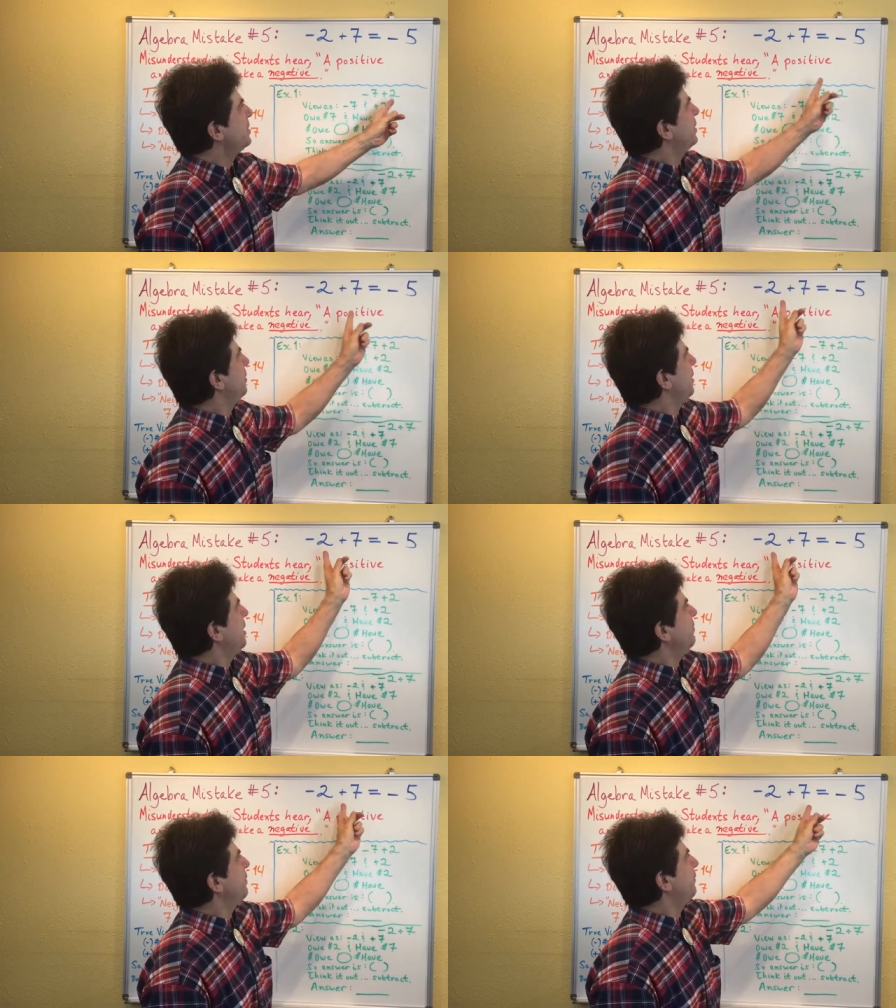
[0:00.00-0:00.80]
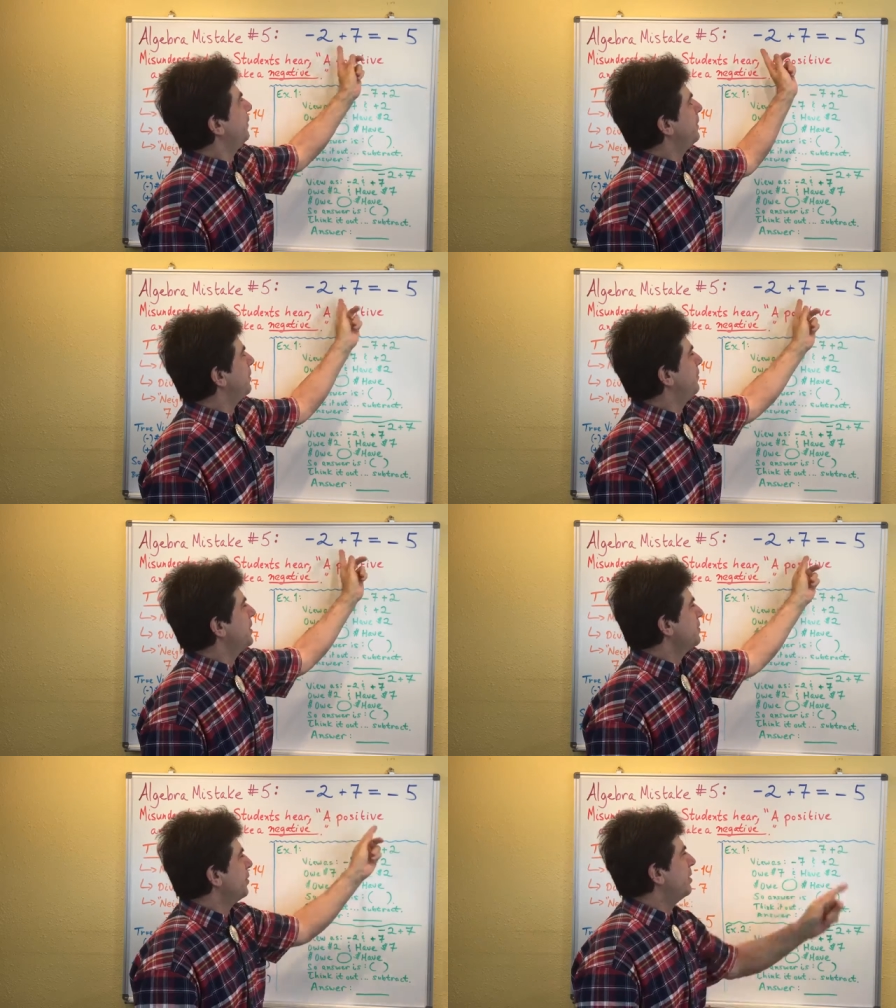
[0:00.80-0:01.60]
2, kind of the flip of
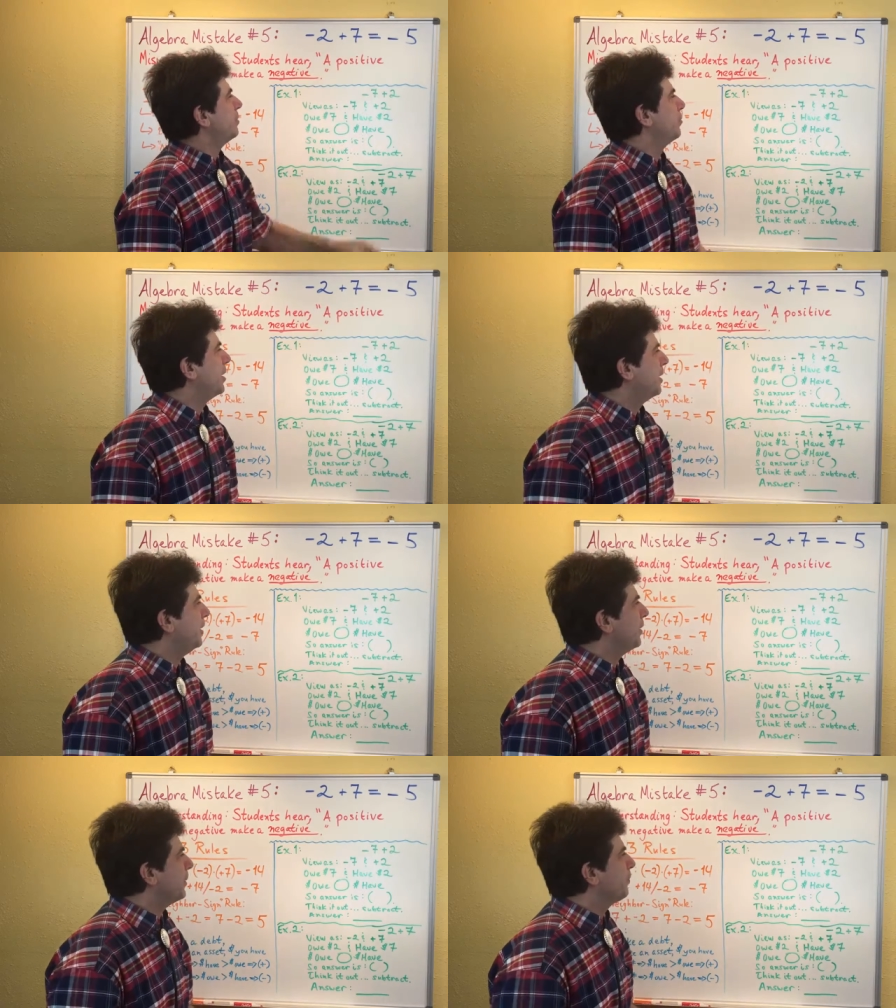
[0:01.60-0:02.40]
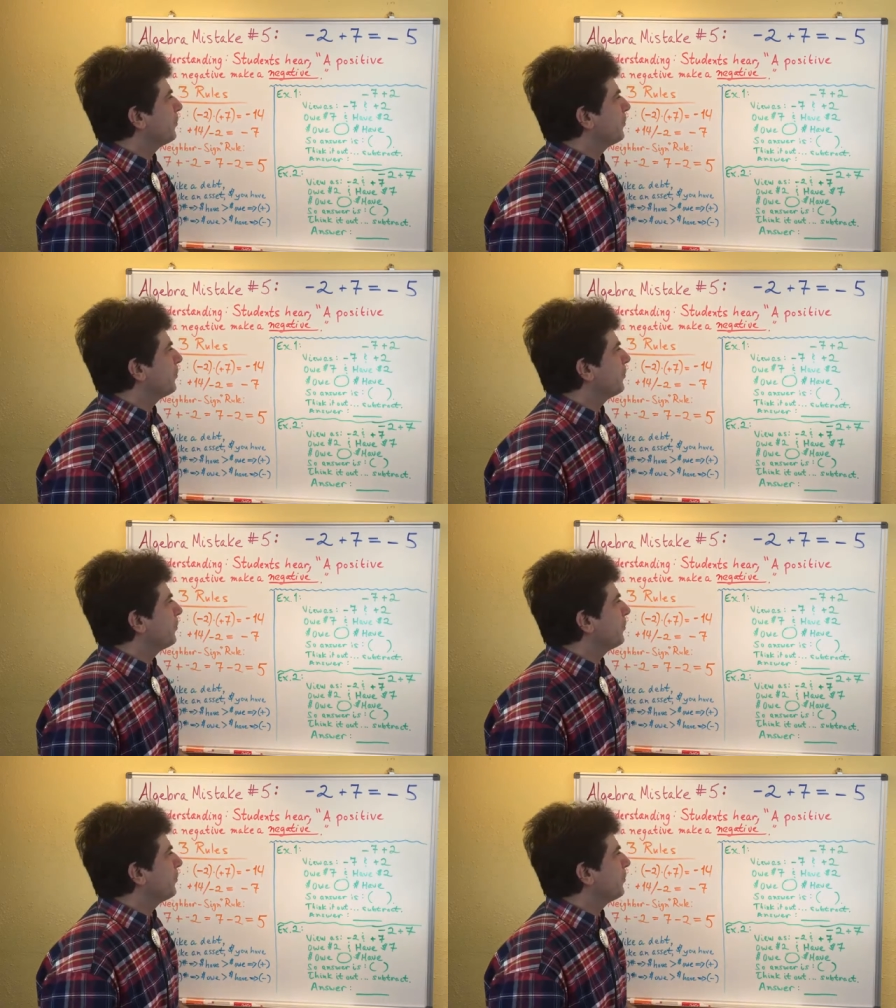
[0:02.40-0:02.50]
this problem right here.